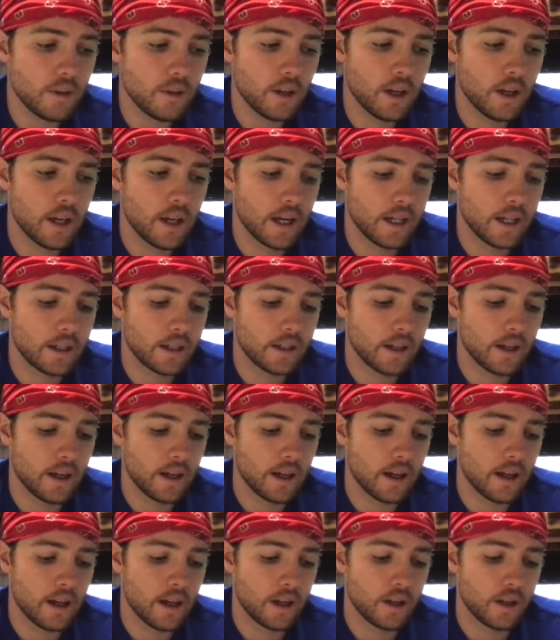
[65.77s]
And
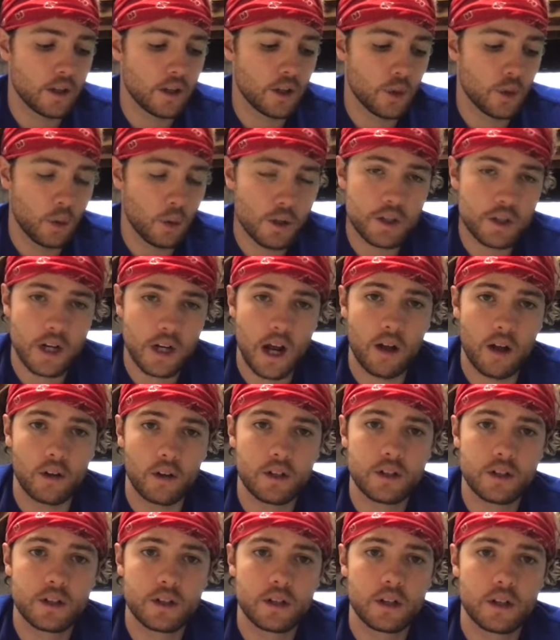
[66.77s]
your
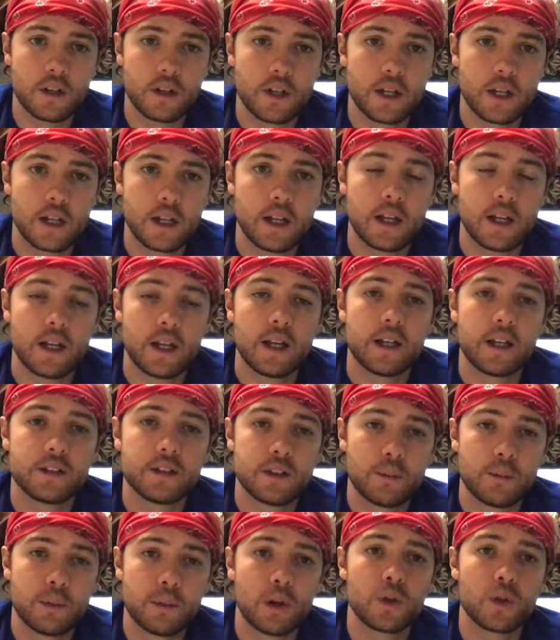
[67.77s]
challenge is
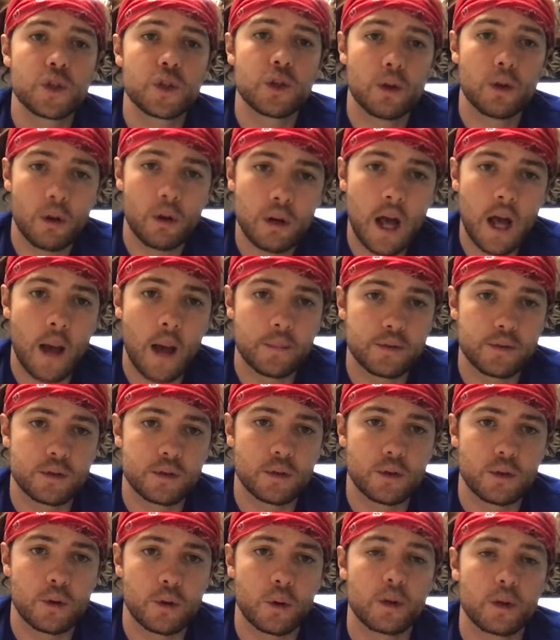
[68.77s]
to build your own
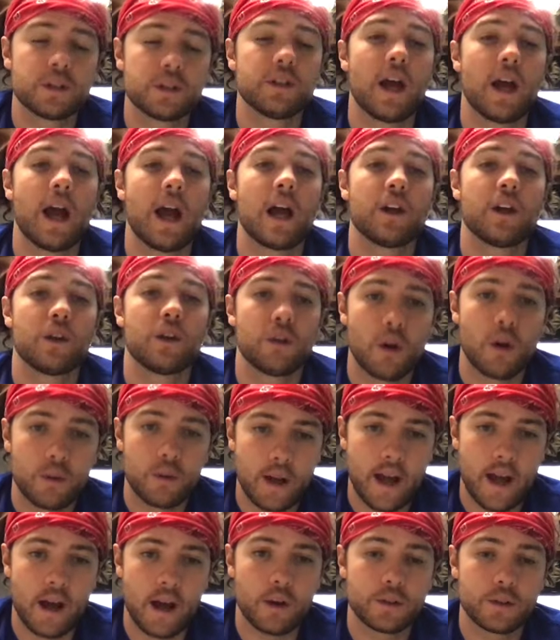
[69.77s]
obstacle course at your own
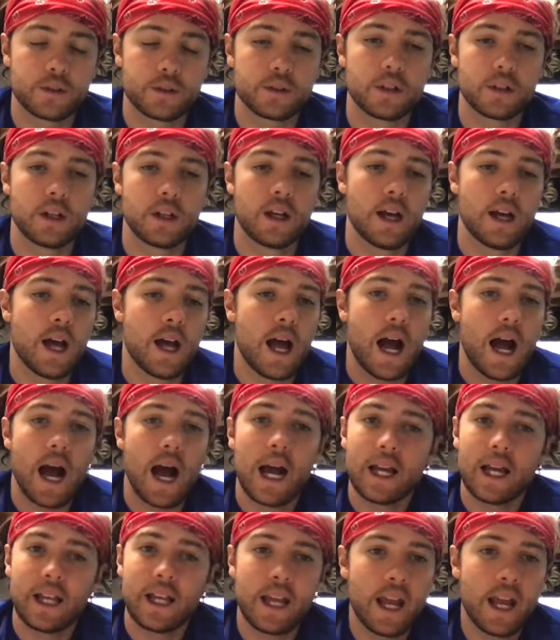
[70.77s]
house.
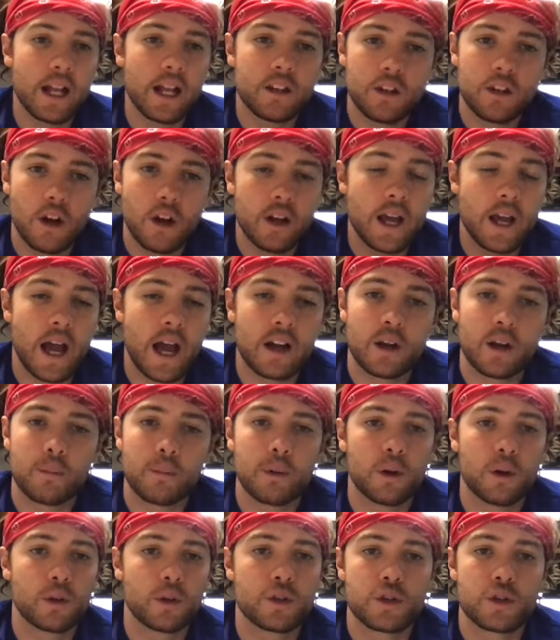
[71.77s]
I can't tell you how to
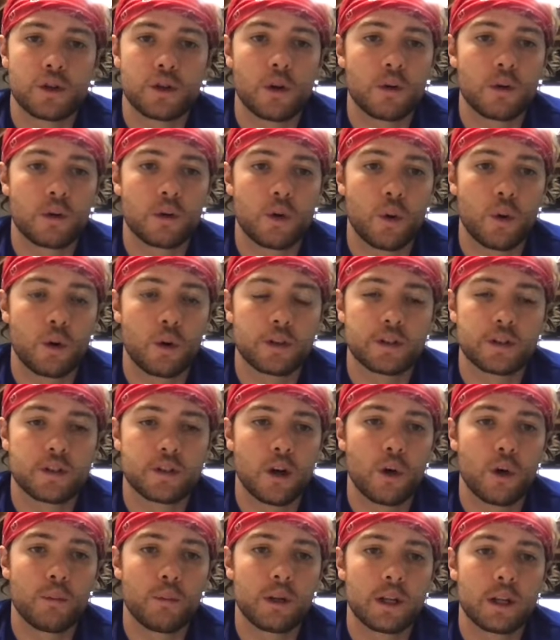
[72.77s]
build your own course,
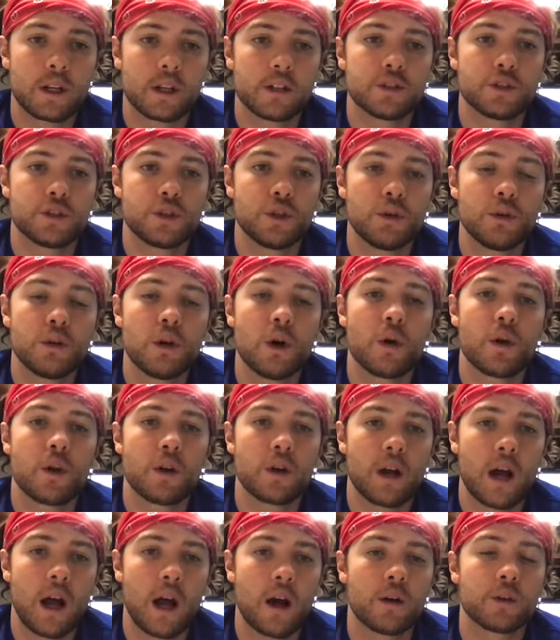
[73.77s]
though, because you know
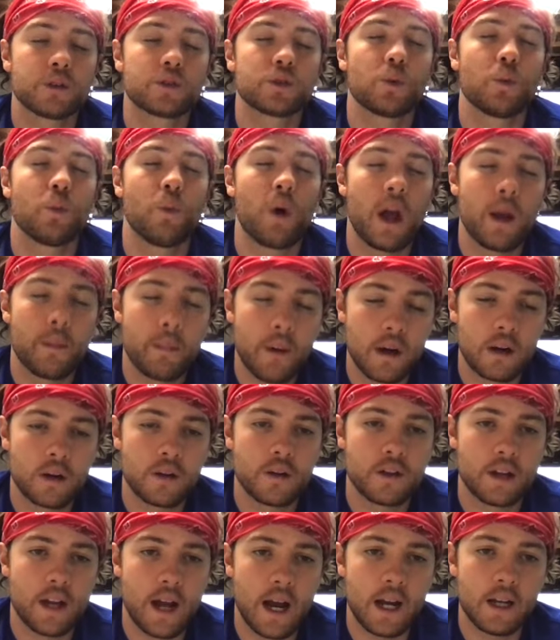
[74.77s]
your house way better
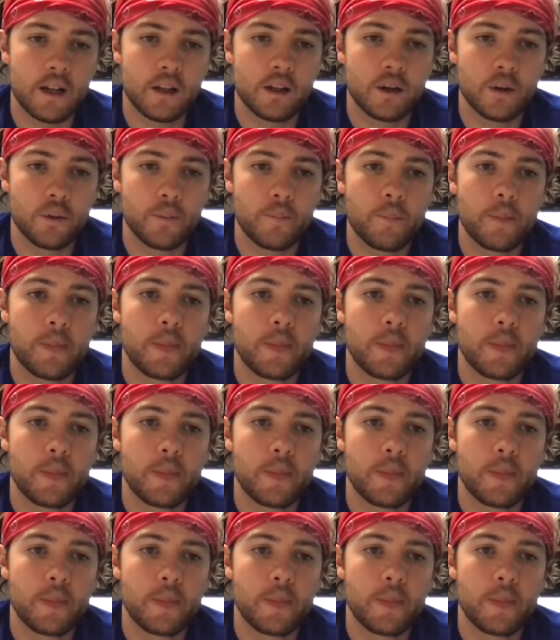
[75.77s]
than I do.